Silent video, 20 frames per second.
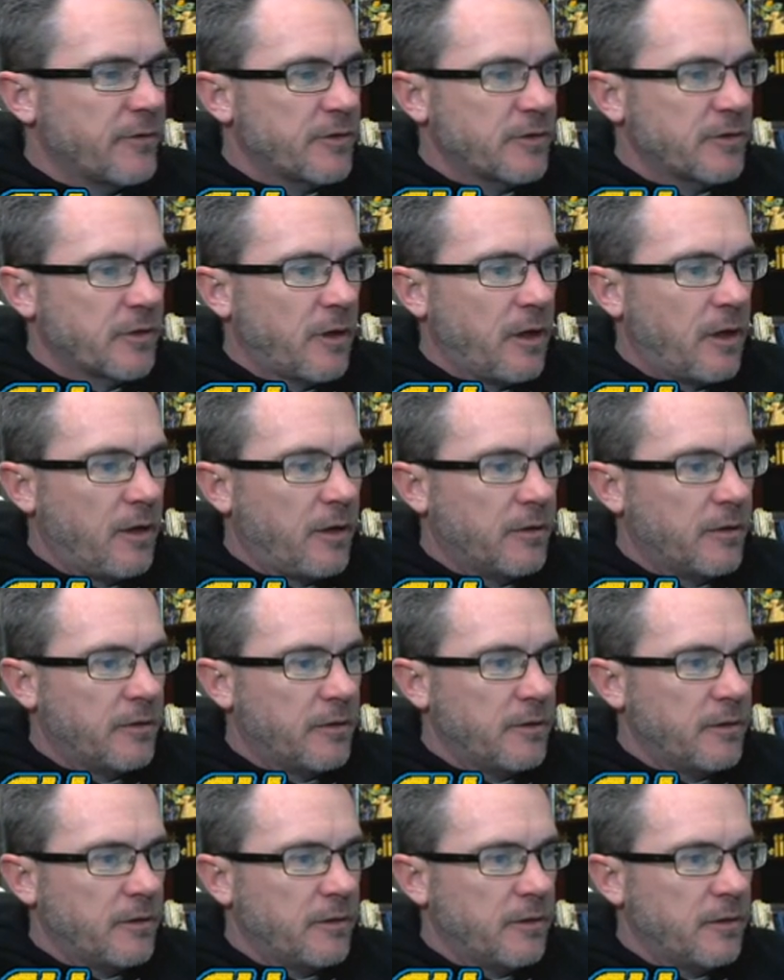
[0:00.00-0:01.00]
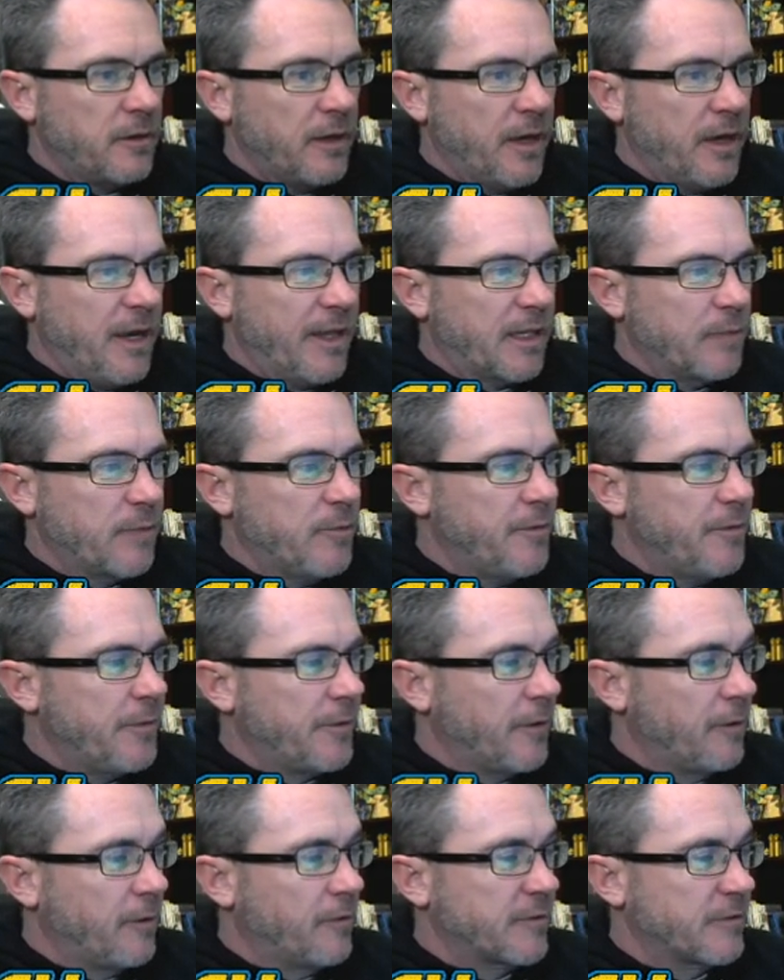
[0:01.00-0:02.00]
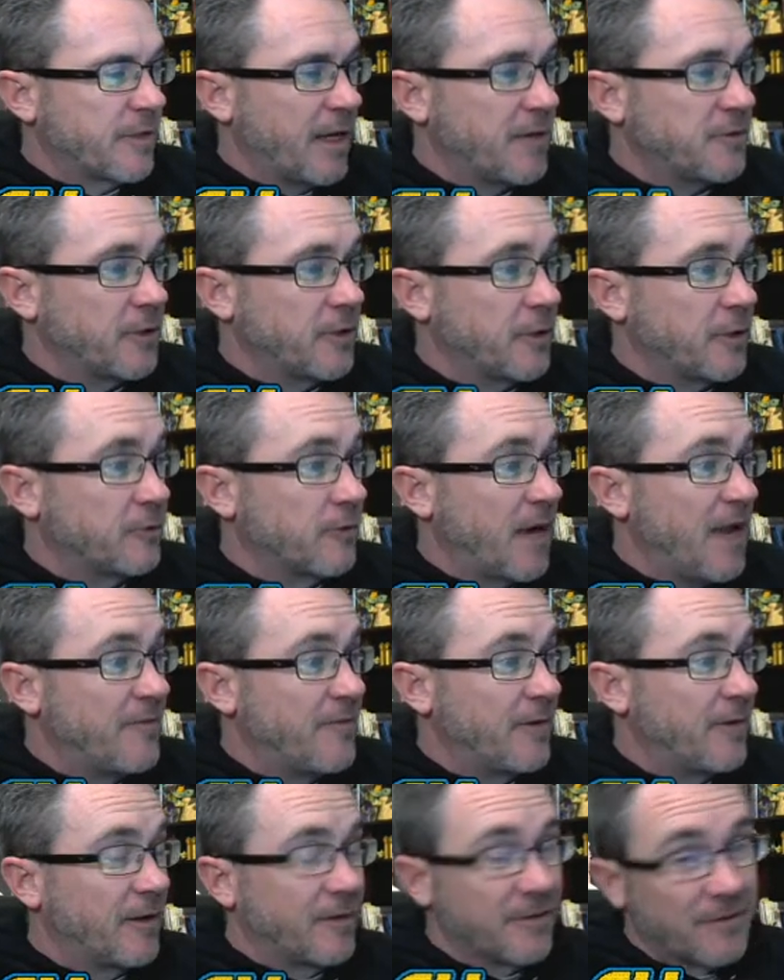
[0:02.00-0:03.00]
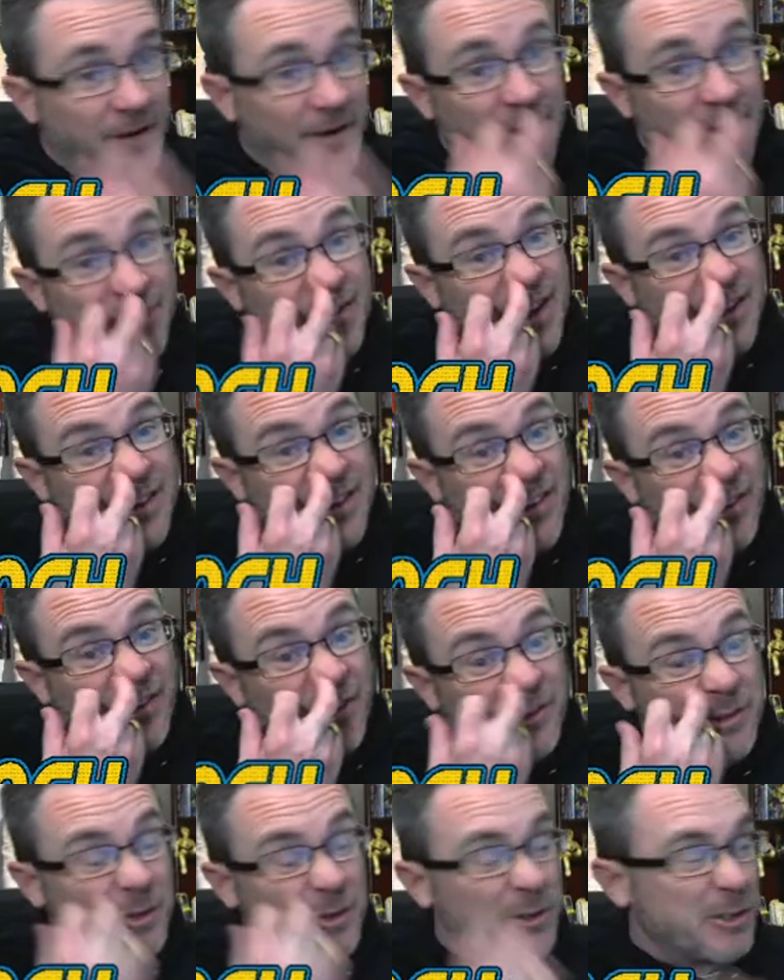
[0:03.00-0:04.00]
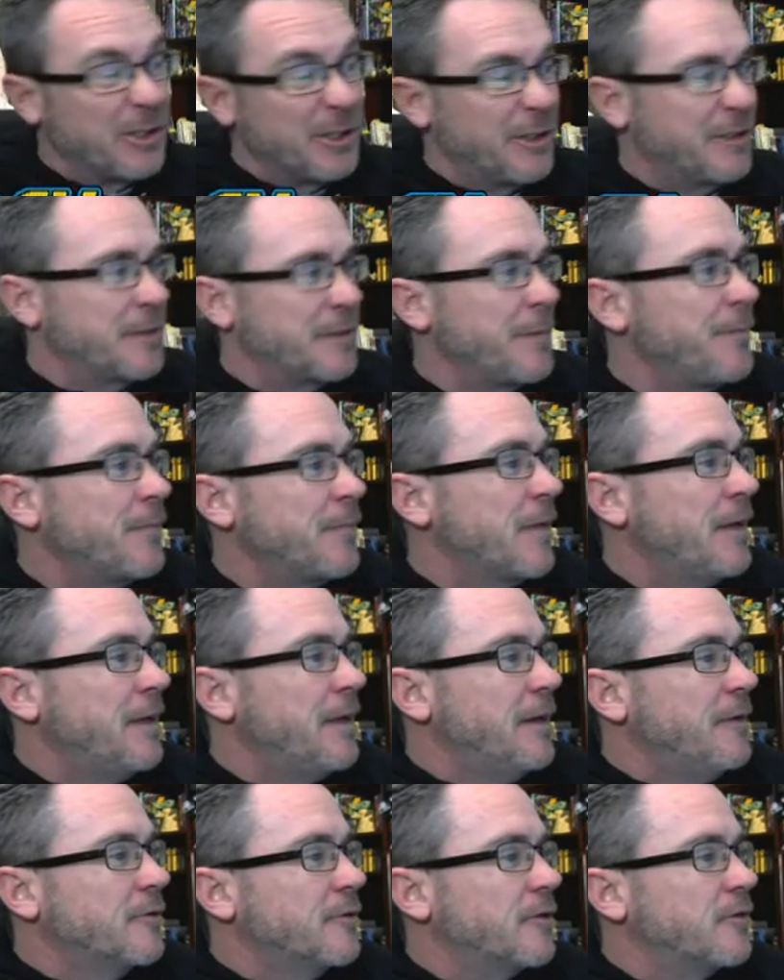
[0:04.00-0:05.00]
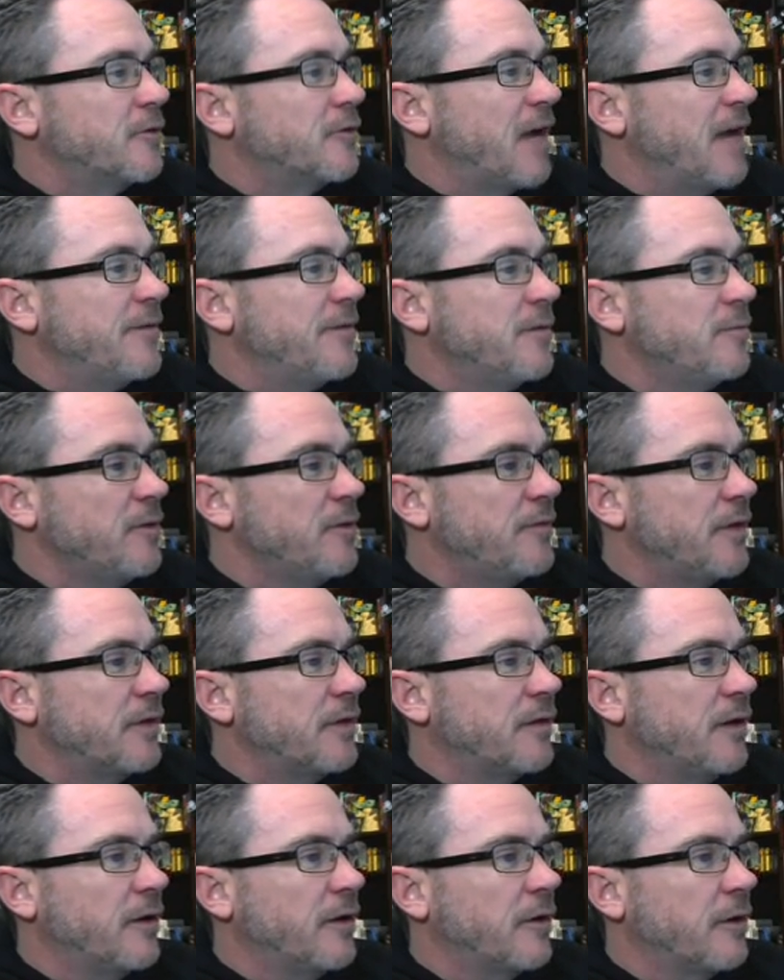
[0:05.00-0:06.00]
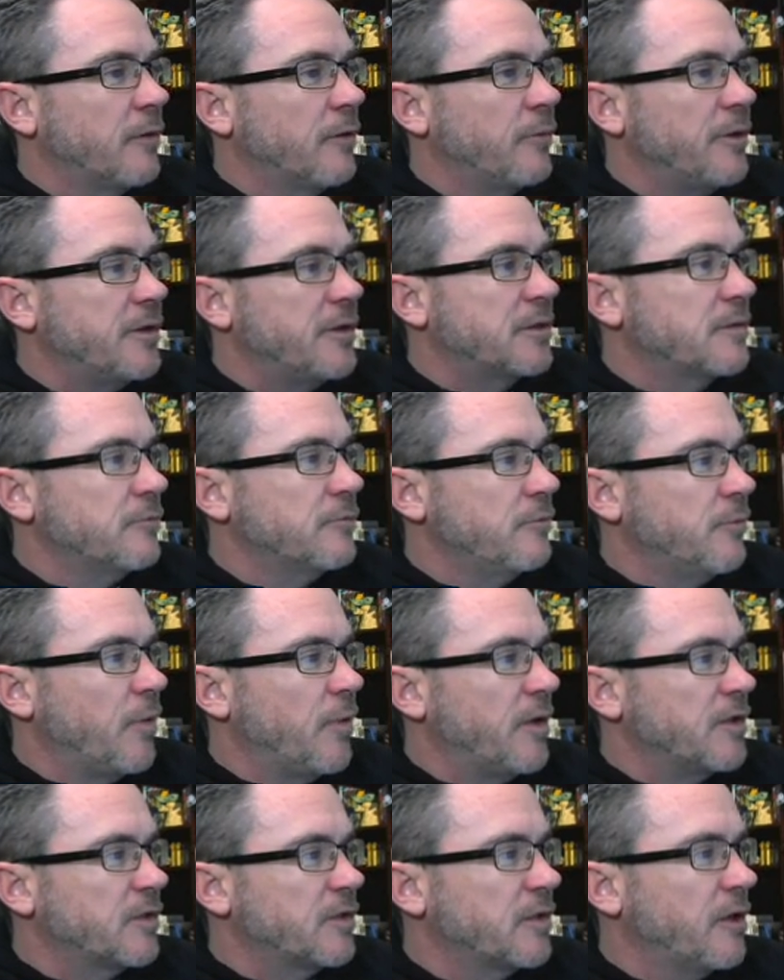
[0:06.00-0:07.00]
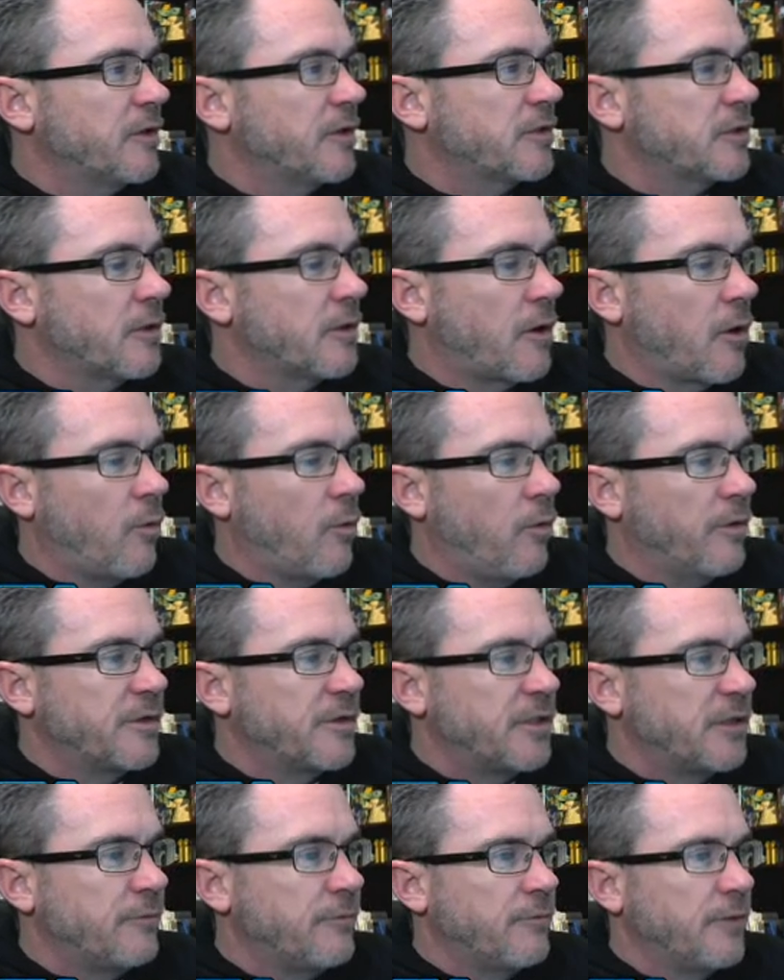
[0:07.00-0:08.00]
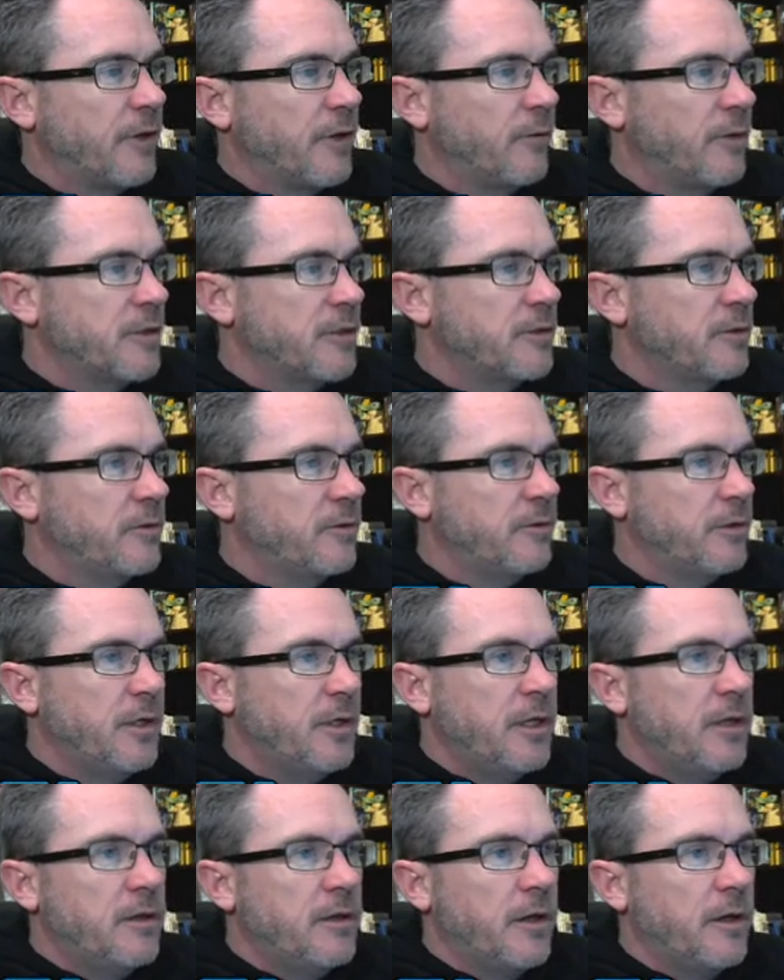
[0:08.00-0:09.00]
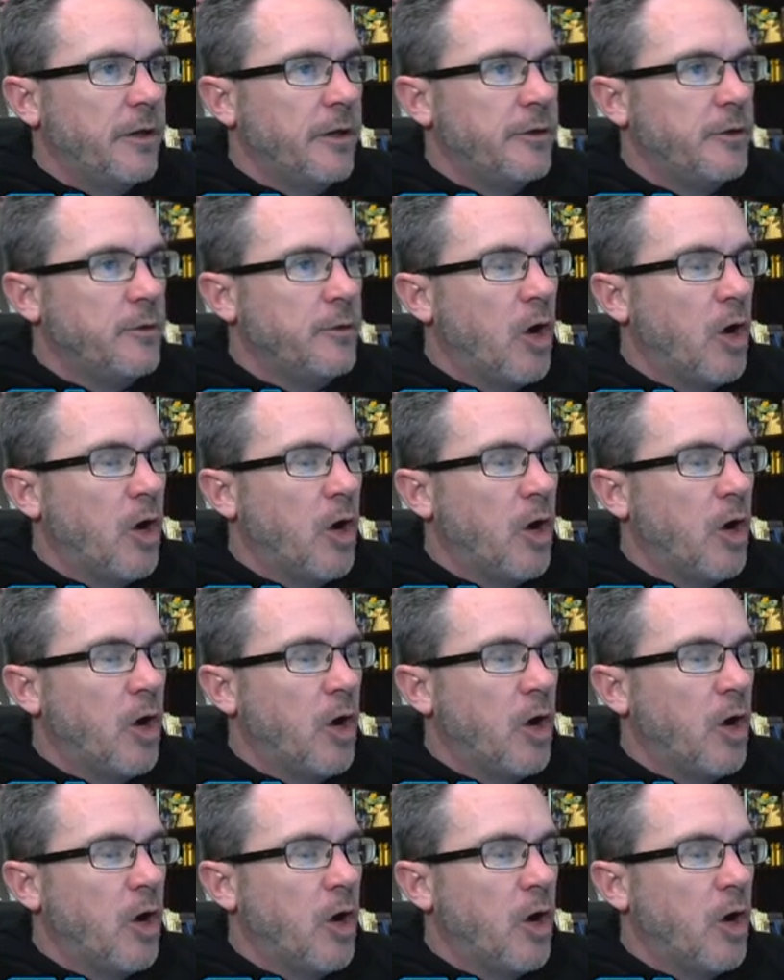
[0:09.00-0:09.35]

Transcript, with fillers: saw at the movie theater was actually a drive-in at the time. That's how old Nooch is. So drive-in movie theater, we, we went and saw Star Wars, the, the original A New